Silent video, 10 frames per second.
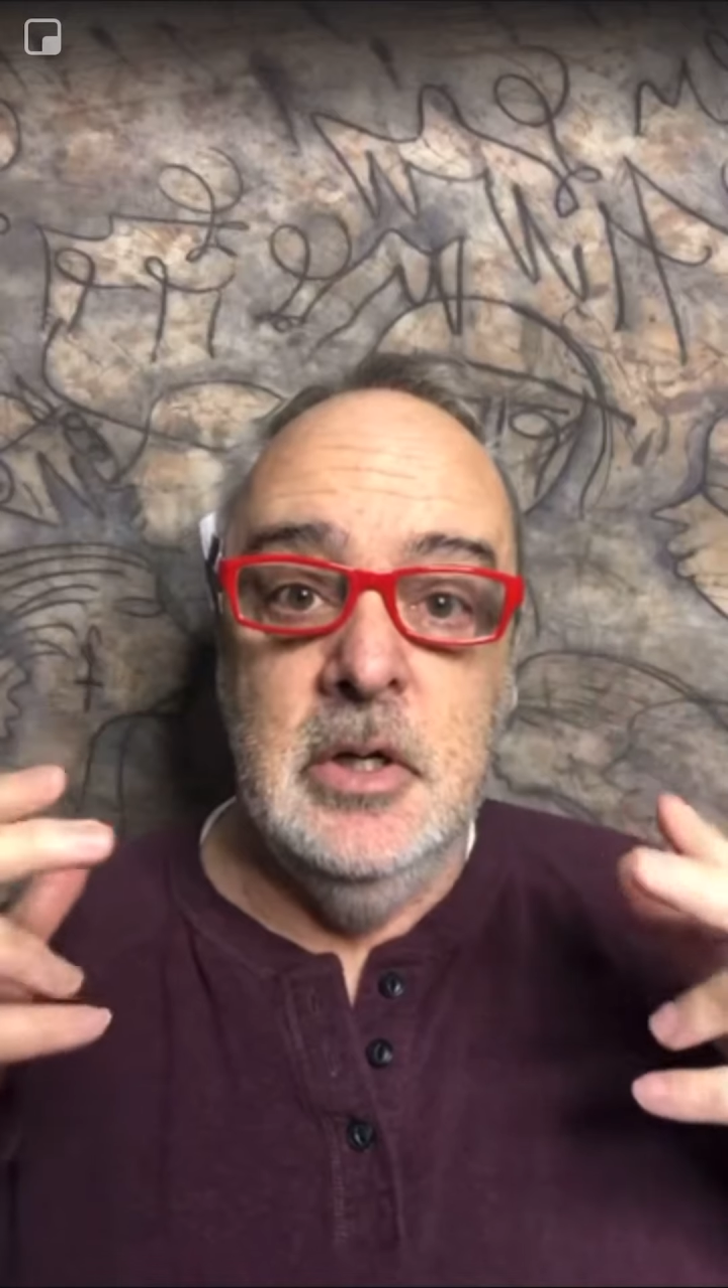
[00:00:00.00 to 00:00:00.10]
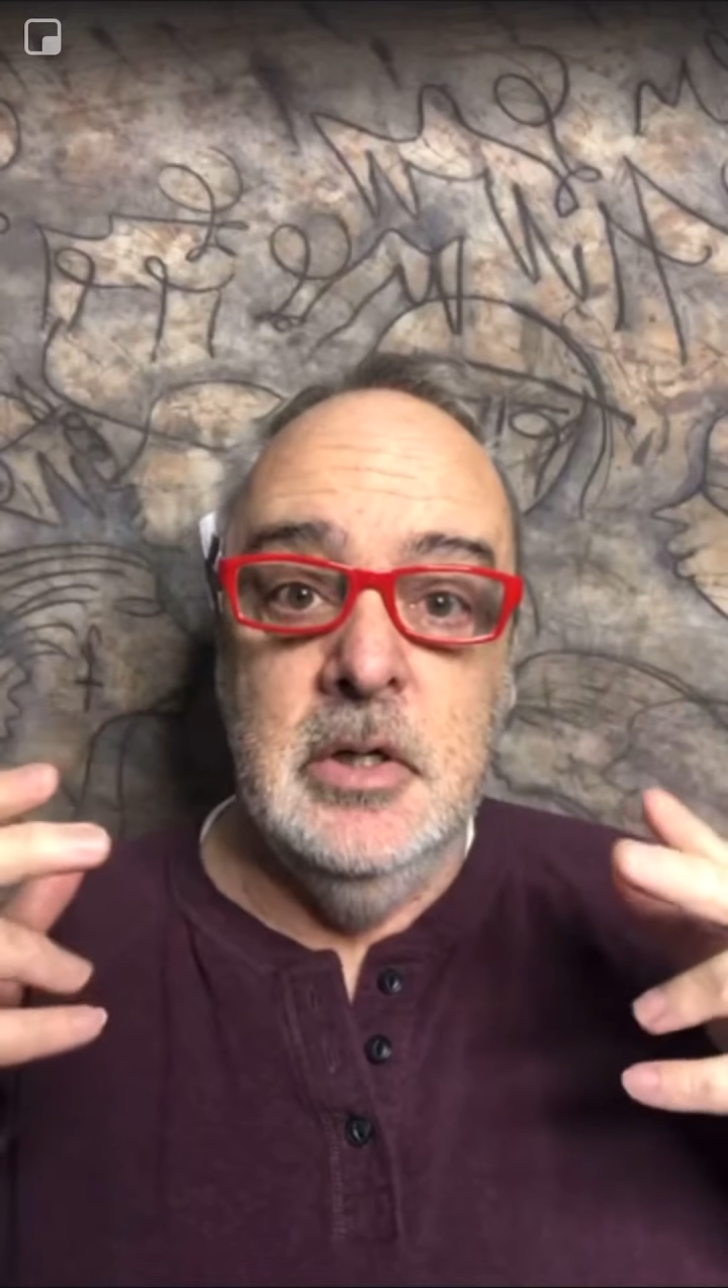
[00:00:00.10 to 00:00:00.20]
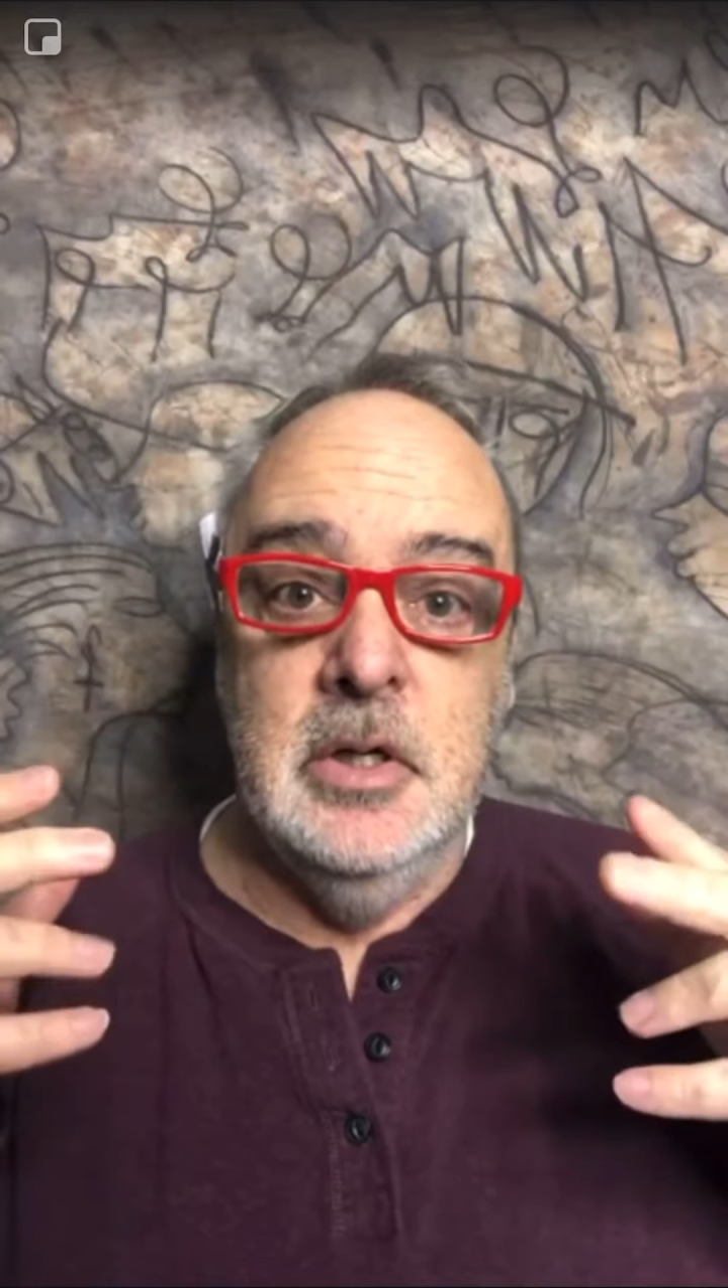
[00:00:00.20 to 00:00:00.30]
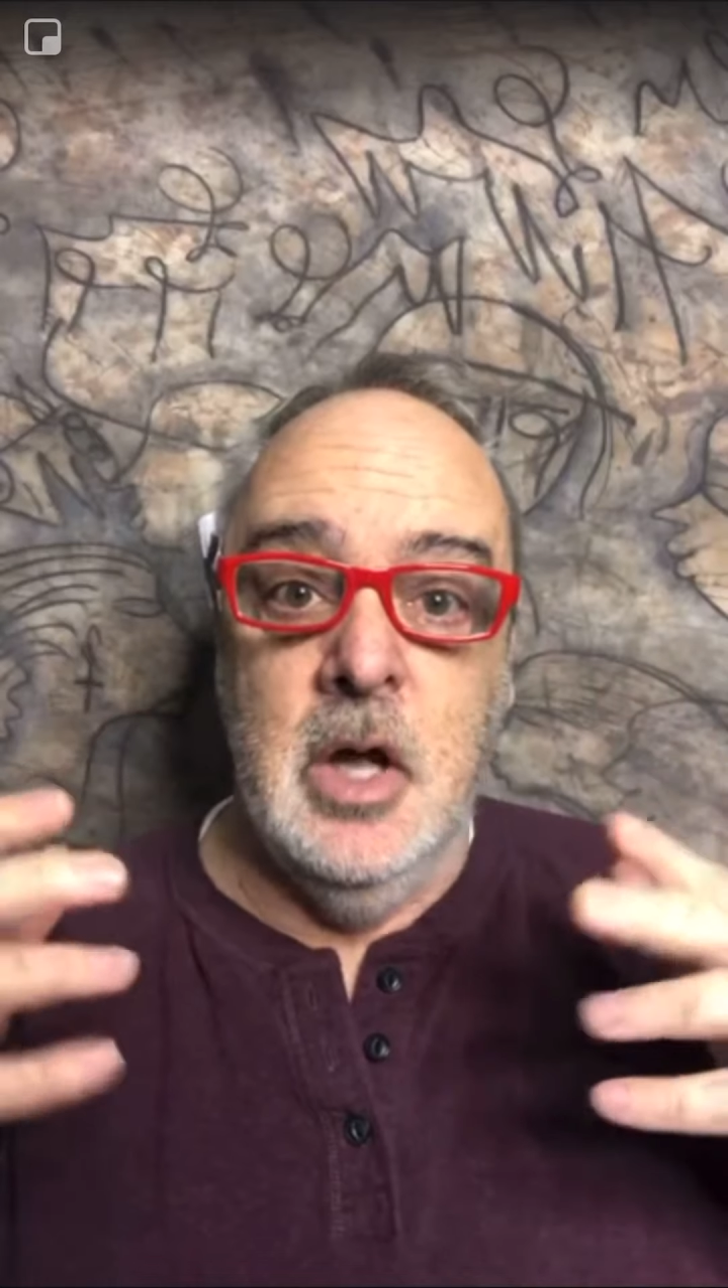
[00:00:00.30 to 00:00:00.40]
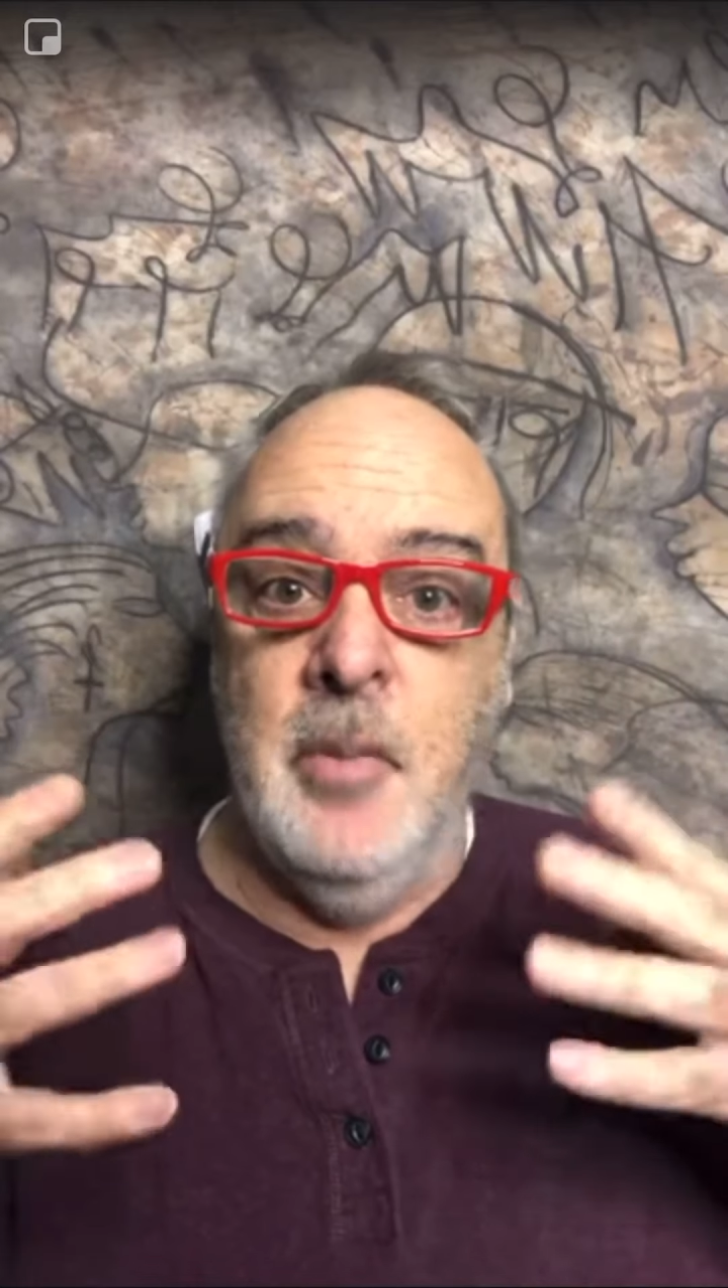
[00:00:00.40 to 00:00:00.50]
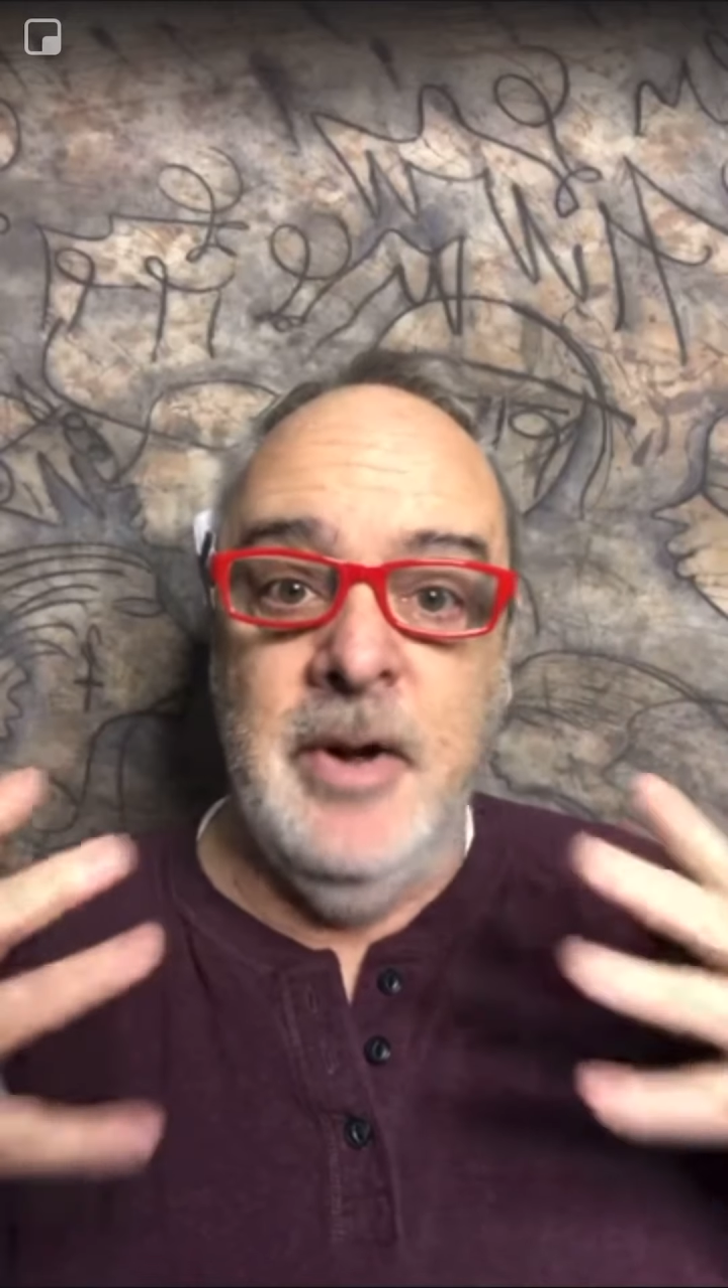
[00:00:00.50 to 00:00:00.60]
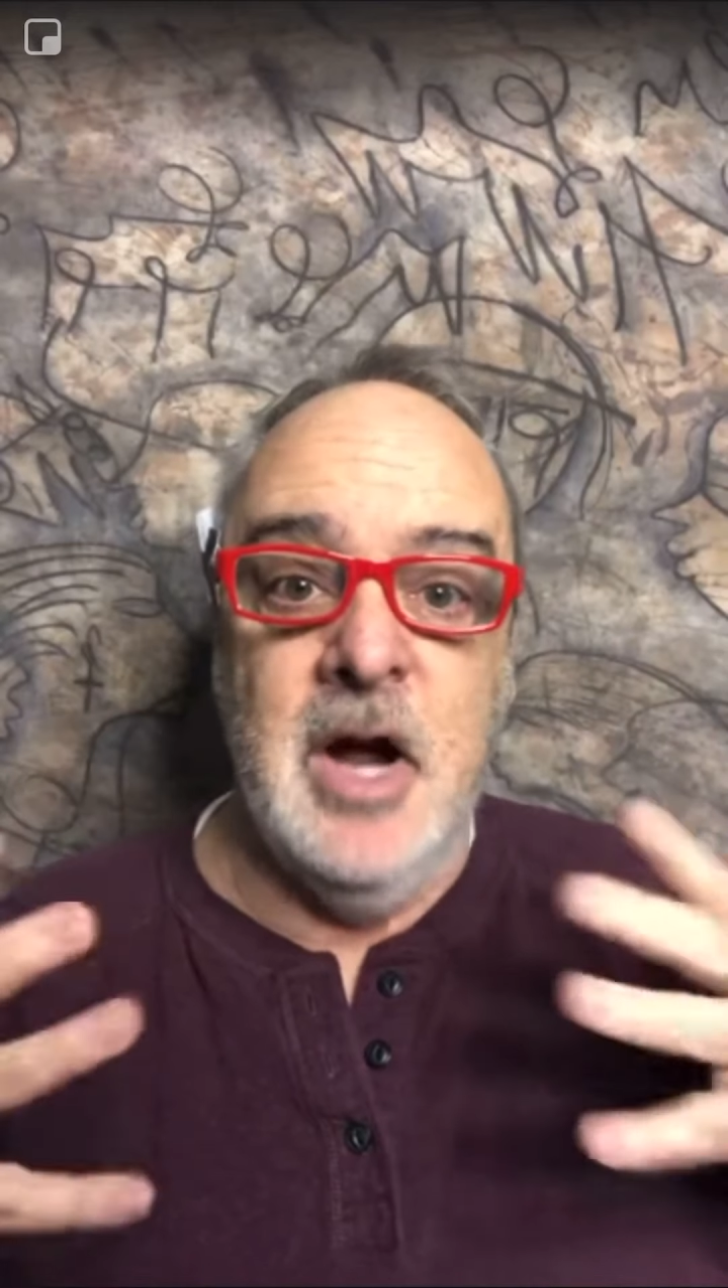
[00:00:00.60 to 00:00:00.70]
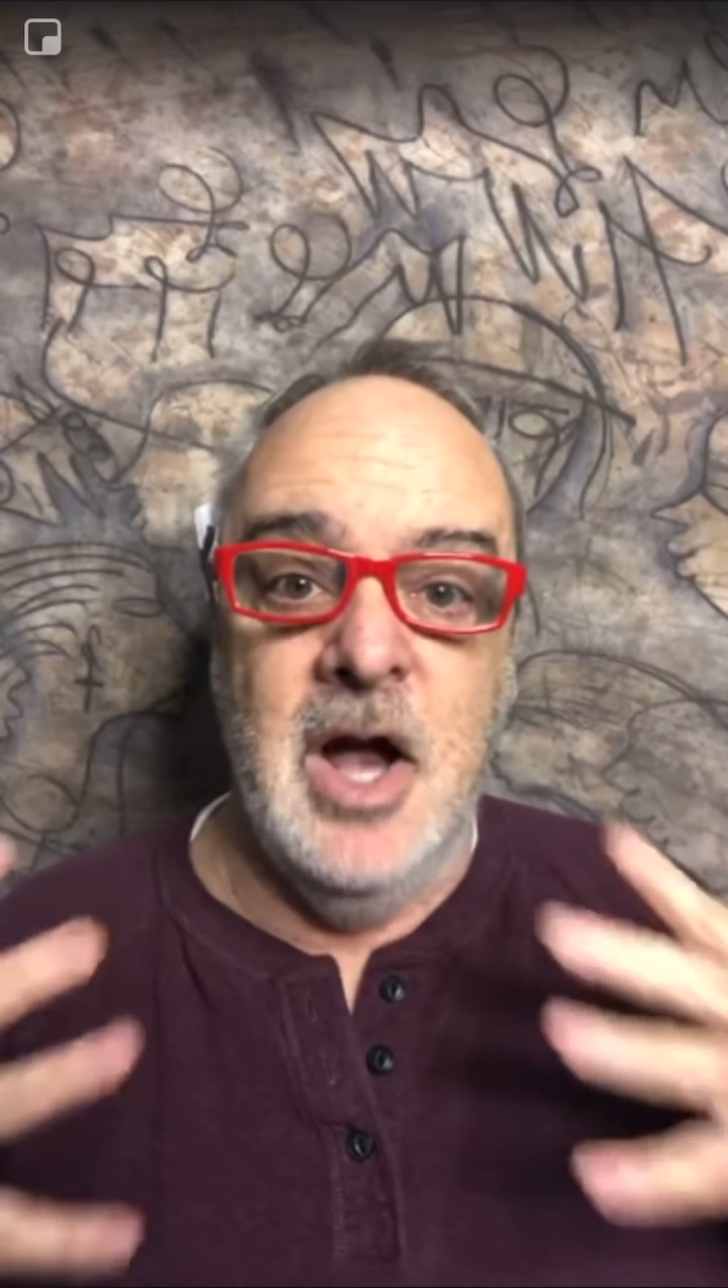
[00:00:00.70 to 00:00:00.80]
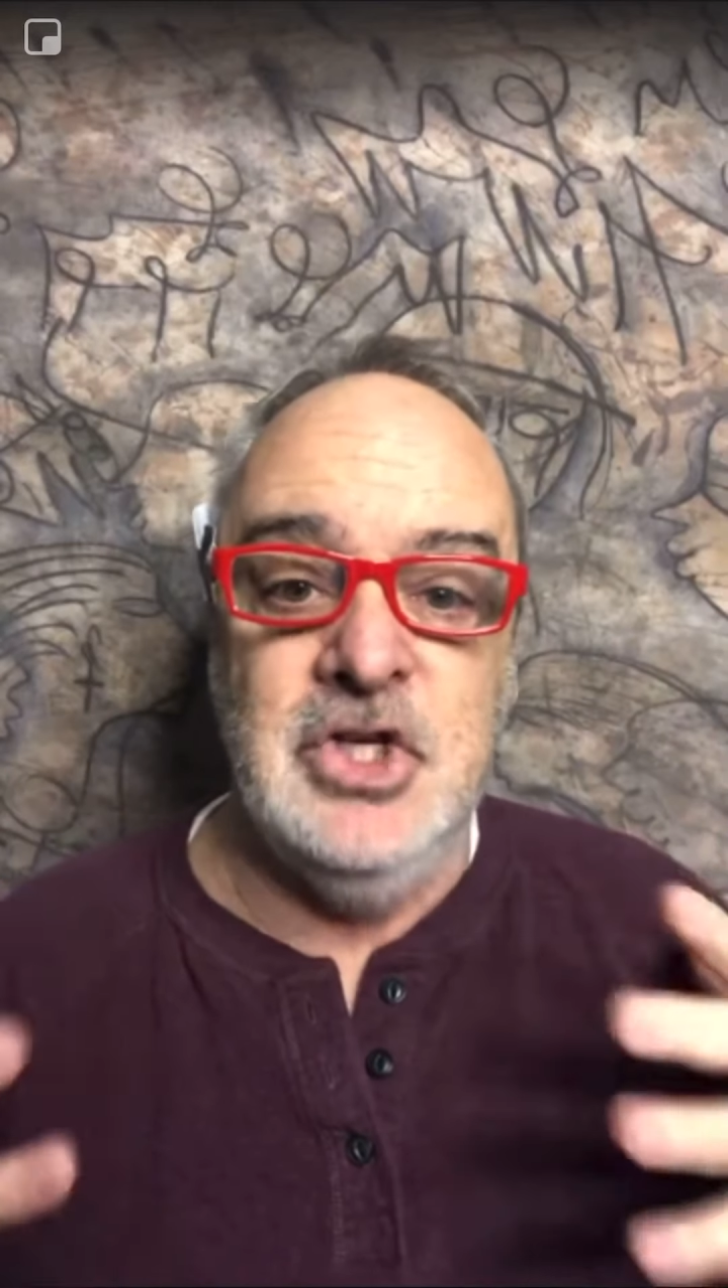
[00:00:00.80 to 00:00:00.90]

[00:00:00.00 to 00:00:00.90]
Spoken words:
Oh my gosh,